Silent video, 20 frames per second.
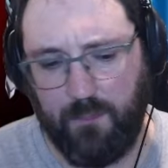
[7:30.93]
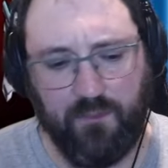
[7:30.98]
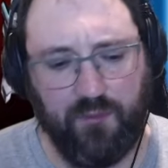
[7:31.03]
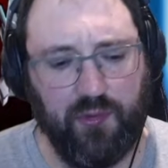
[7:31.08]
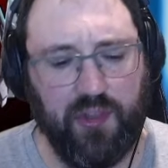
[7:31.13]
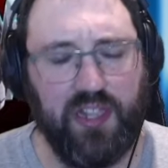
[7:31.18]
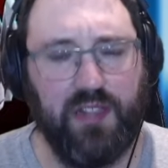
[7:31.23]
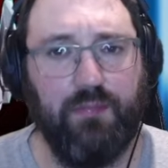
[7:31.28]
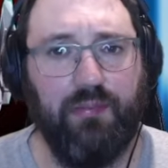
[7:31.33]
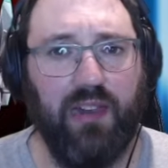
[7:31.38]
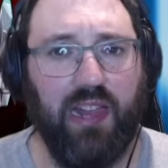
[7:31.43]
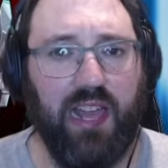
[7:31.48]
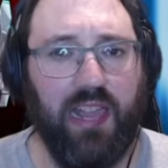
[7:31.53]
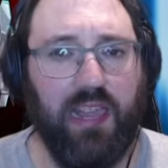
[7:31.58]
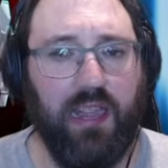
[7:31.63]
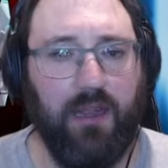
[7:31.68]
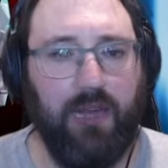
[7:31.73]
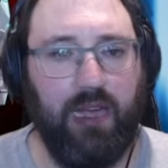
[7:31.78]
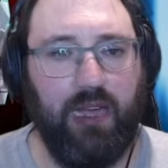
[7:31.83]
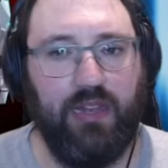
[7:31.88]
free to
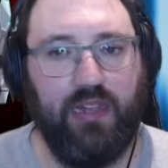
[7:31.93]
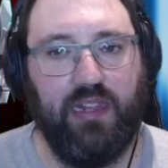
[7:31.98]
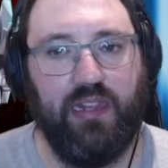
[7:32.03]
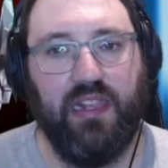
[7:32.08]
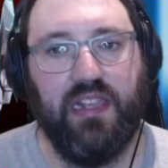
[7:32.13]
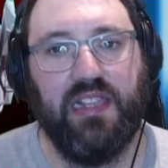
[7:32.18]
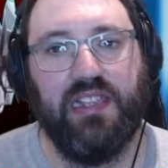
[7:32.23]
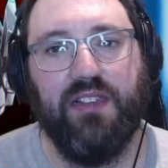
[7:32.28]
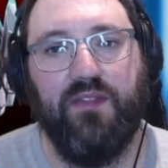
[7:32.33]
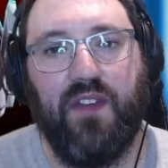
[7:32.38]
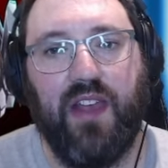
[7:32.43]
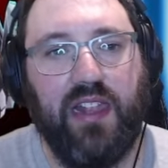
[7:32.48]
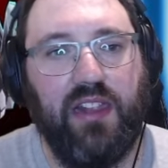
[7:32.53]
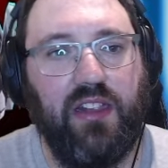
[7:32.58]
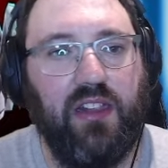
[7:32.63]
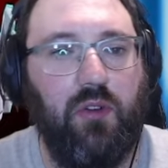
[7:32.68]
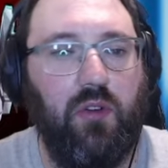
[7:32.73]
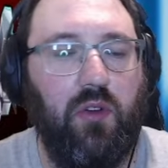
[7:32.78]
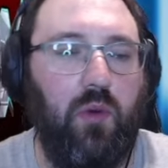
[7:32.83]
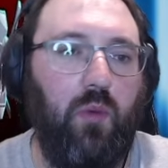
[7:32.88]
play. And in this
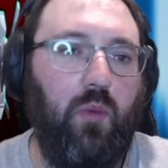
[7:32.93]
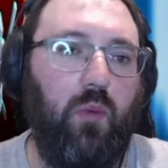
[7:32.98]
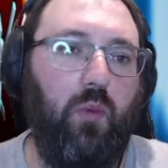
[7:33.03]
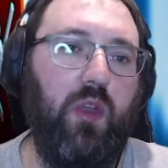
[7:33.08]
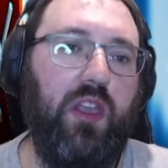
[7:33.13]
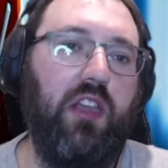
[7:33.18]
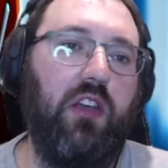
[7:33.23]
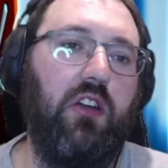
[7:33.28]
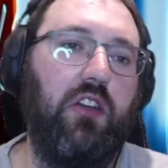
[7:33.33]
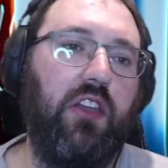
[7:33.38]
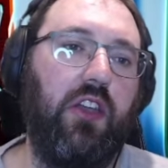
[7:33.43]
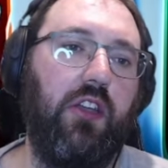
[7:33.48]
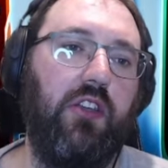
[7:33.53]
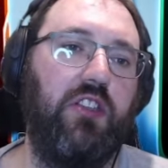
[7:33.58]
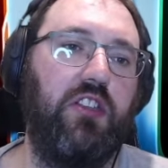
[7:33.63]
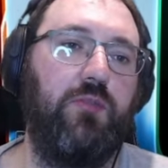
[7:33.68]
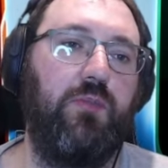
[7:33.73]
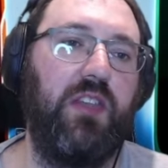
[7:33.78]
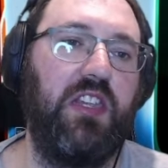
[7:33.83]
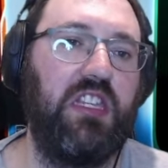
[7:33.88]
event, we are
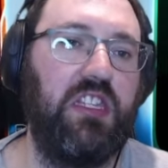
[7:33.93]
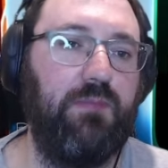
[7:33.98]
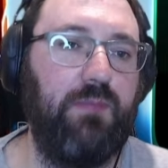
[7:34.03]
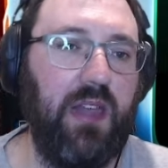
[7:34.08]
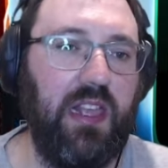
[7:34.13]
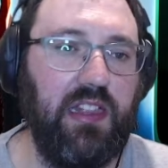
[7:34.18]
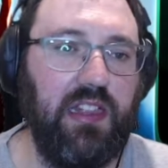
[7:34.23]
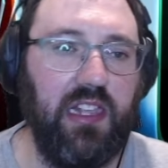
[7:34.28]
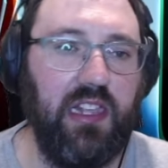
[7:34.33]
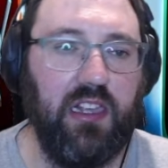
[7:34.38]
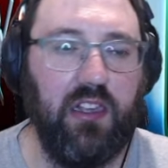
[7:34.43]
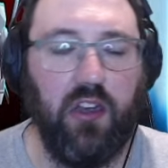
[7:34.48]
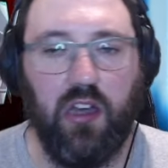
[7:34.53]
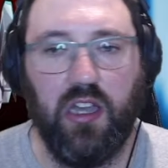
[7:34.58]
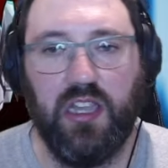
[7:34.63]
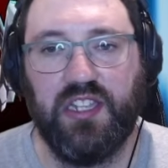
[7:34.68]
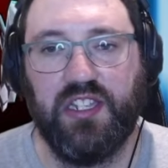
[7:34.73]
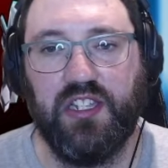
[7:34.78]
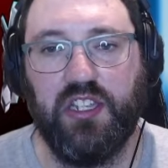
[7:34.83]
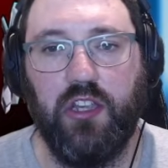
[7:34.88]
going to be spending
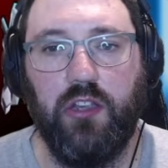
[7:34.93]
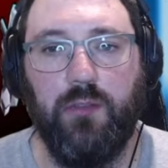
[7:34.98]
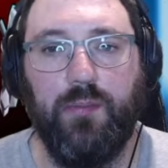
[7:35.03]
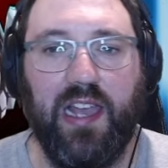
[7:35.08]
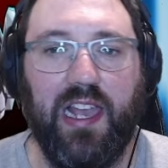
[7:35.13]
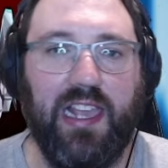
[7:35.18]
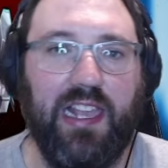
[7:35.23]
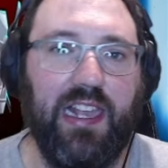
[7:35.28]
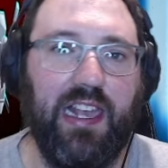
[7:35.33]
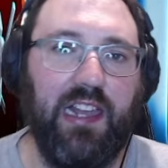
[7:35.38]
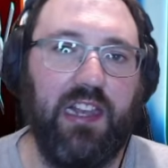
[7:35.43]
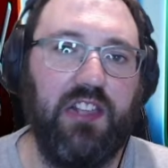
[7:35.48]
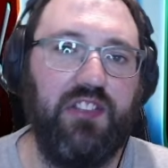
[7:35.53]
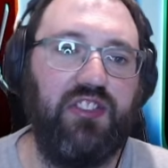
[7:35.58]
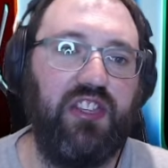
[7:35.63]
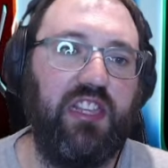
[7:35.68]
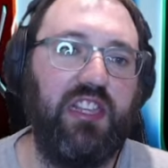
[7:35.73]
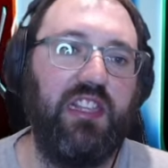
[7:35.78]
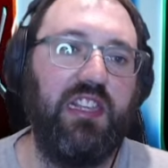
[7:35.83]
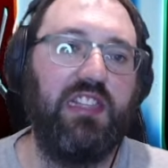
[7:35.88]
isotope 8
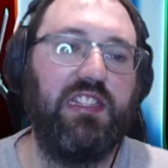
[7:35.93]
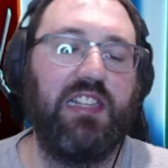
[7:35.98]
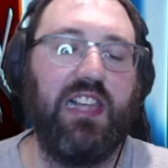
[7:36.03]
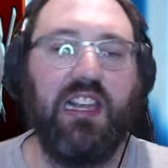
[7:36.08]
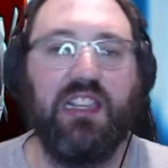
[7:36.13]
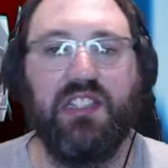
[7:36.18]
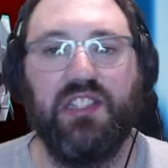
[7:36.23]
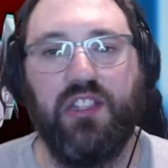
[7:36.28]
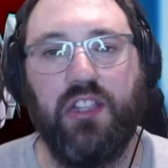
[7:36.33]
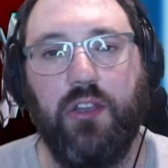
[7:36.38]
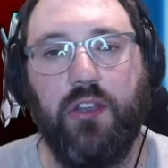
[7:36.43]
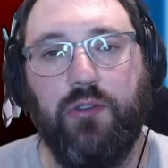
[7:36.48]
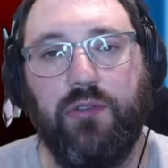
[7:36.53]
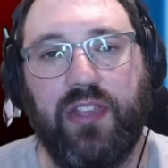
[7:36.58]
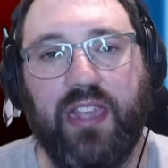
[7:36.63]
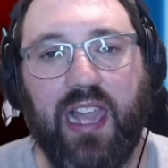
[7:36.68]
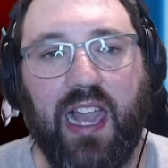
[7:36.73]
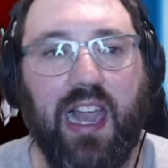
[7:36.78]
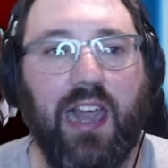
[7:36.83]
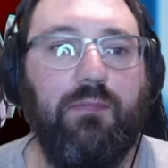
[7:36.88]
energy. This has no
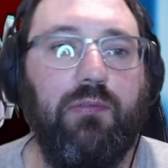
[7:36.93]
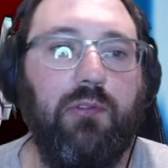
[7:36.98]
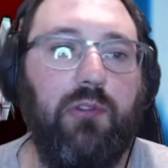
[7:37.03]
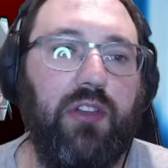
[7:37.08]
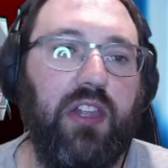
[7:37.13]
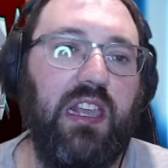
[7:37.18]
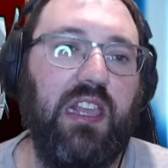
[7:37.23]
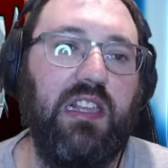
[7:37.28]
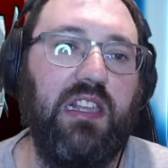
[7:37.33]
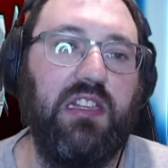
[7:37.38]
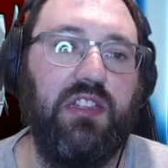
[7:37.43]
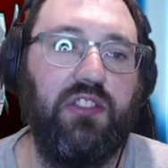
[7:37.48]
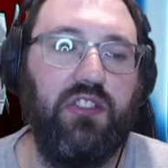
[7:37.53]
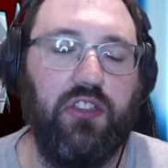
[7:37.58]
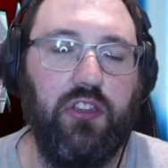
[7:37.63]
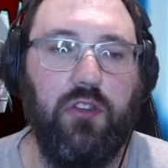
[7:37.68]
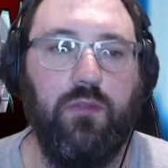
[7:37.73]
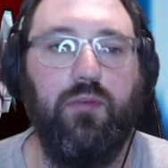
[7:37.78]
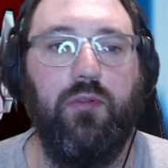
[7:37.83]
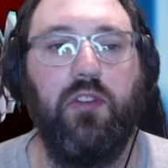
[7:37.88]
cap on it. It is
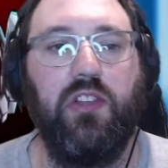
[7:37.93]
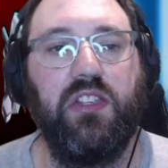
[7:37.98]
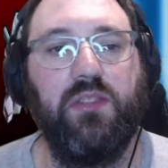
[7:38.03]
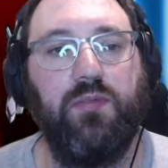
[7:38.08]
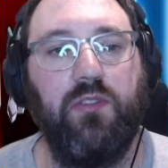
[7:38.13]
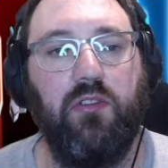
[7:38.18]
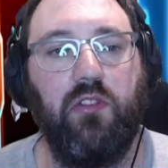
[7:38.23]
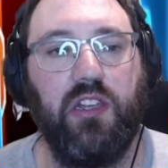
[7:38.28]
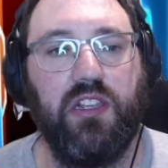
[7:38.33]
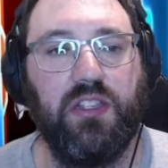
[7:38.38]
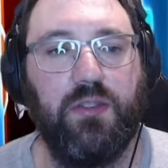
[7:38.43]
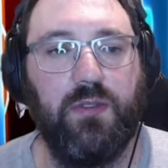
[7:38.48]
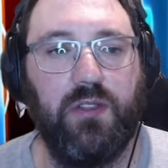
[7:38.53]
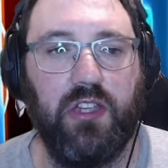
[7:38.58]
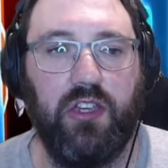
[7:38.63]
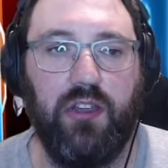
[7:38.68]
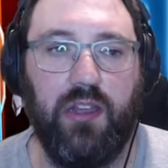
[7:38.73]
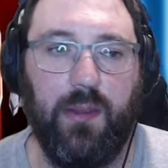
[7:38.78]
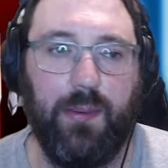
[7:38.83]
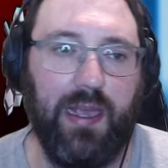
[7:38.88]
2 points per
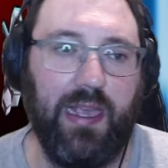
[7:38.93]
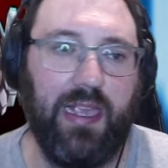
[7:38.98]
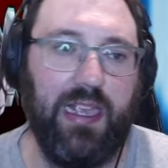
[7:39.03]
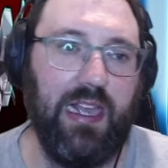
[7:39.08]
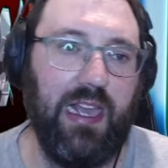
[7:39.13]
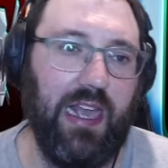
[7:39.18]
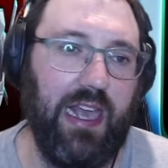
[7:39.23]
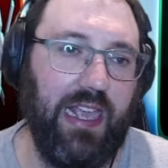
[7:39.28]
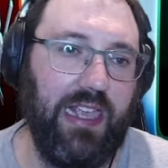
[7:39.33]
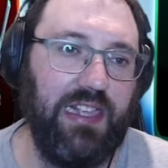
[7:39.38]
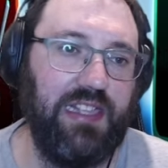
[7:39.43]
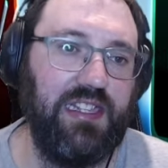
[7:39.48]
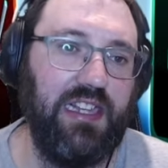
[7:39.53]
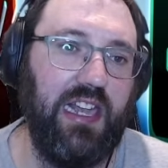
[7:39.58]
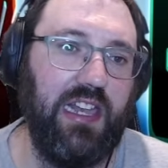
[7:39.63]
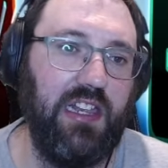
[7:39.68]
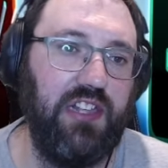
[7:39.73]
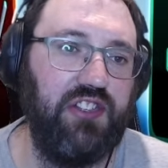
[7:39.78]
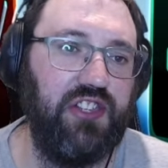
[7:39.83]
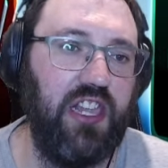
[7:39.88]
isotope of 8
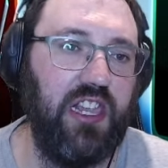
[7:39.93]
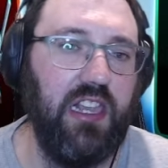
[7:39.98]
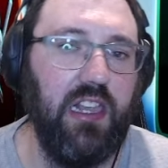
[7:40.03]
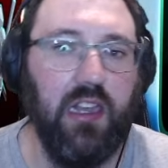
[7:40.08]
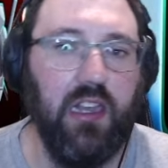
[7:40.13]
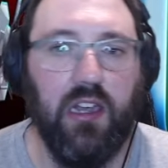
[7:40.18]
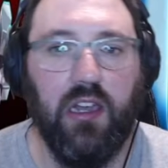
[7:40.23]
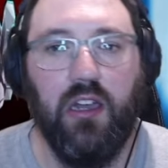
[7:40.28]
energy.